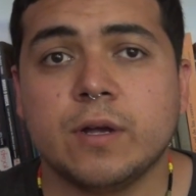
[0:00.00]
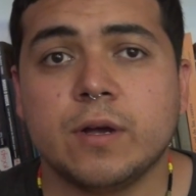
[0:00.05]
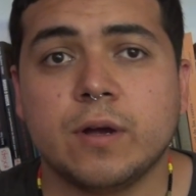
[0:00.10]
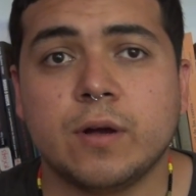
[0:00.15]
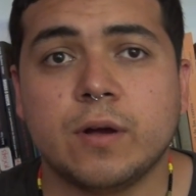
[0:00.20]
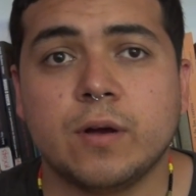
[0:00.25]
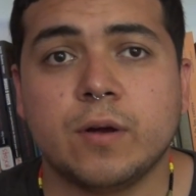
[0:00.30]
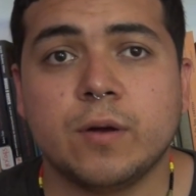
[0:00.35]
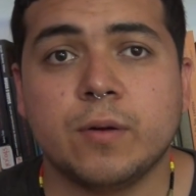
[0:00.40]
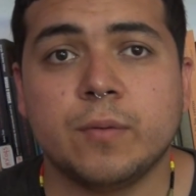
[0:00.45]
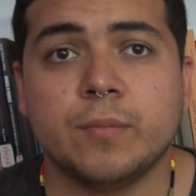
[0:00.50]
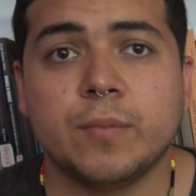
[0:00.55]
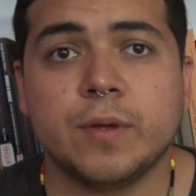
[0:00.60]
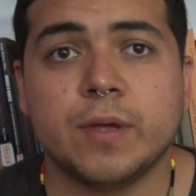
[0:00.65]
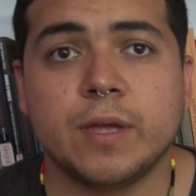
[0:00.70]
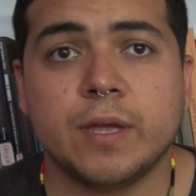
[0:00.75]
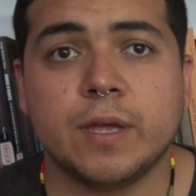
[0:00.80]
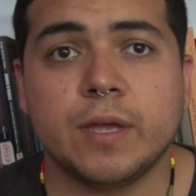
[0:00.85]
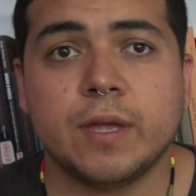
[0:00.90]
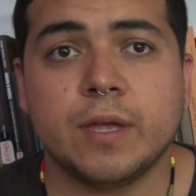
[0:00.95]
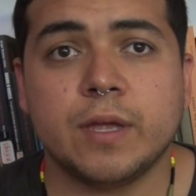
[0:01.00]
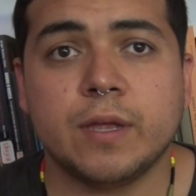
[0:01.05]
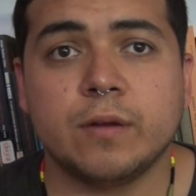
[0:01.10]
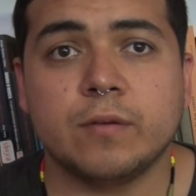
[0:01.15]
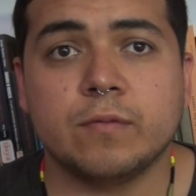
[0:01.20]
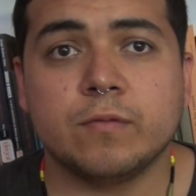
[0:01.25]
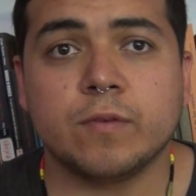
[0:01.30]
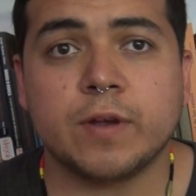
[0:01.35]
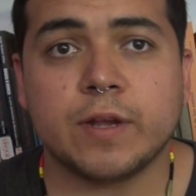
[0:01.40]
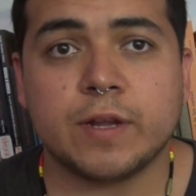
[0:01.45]
Um,
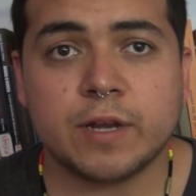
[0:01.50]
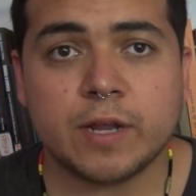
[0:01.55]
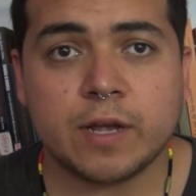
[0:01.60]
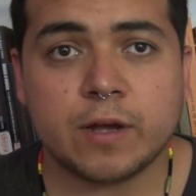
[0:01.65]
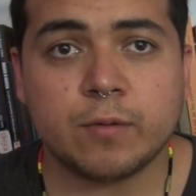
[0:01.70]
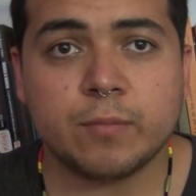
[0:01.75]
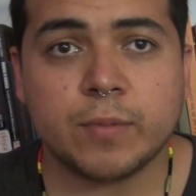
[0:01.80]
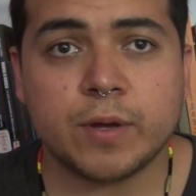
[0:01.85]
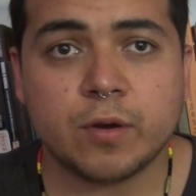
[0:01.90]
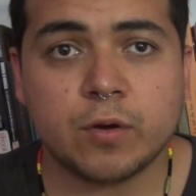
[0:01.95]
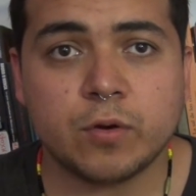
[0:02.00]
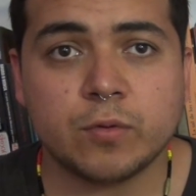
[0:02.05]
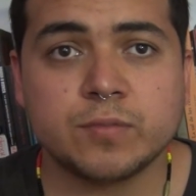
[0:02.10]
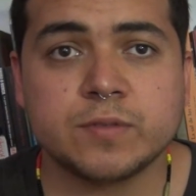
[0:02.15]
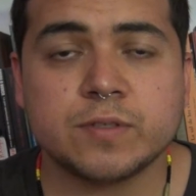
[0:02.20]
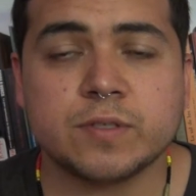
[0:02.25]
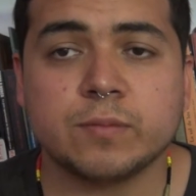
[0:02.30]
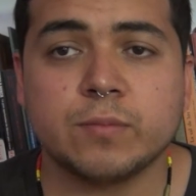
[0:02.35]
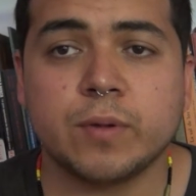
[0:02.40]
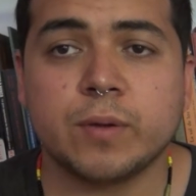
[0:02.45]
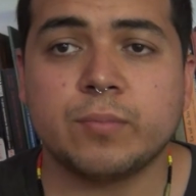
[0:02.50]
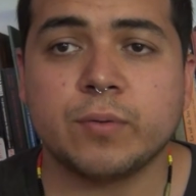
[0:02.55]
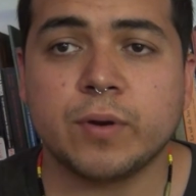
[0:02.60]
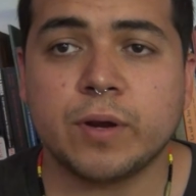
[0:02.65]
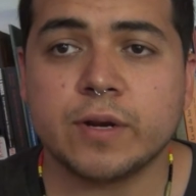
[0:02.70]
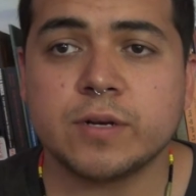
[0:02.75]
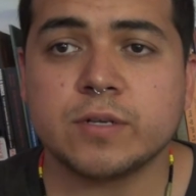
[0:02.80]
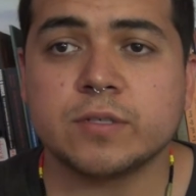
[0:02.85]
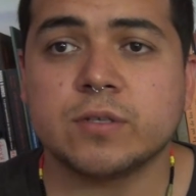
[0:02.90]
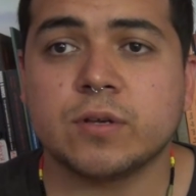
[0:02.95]
and right now, my hopes and my
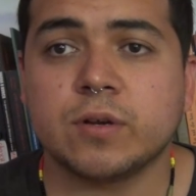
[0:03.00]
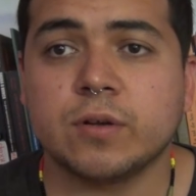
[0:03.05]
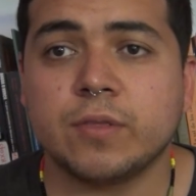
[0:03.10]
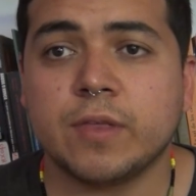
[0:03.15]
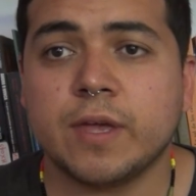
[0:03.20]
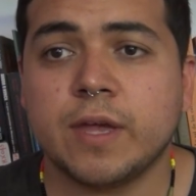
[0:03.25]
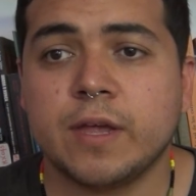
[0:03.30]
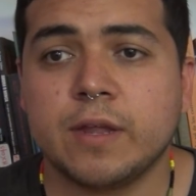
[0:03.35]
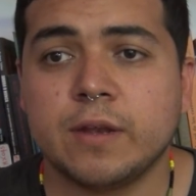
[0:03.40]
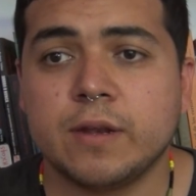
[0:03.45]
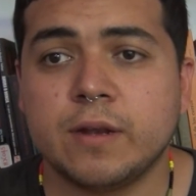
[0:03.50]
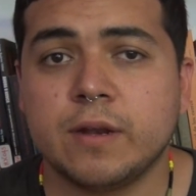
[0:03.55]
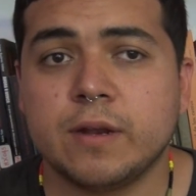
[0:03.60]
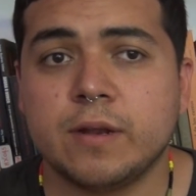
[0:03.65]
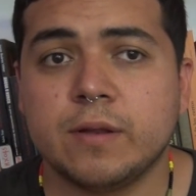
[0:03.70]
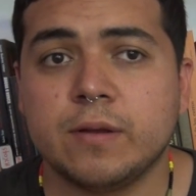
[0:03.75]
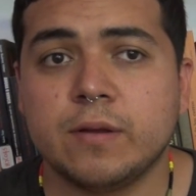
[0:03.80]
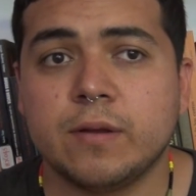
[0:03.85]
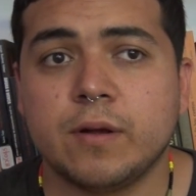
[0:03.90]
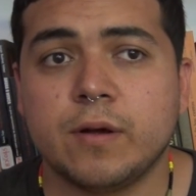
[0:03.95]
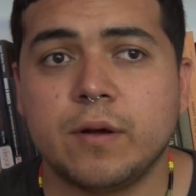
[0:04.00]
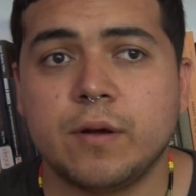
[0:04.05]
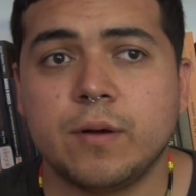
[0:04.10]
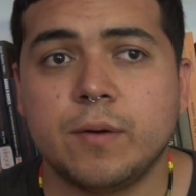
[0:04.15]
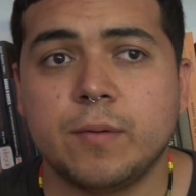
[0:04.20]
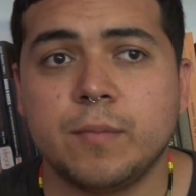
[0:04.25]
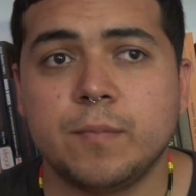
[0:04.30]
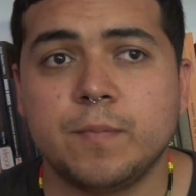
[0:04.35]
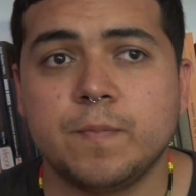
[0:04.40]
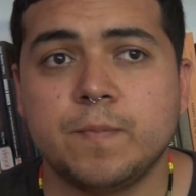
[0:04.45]
prayers are that
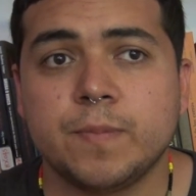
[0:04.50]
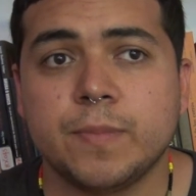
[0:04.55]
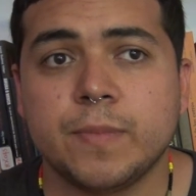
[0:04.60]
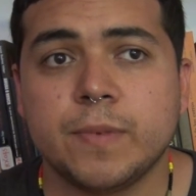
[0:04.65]
um,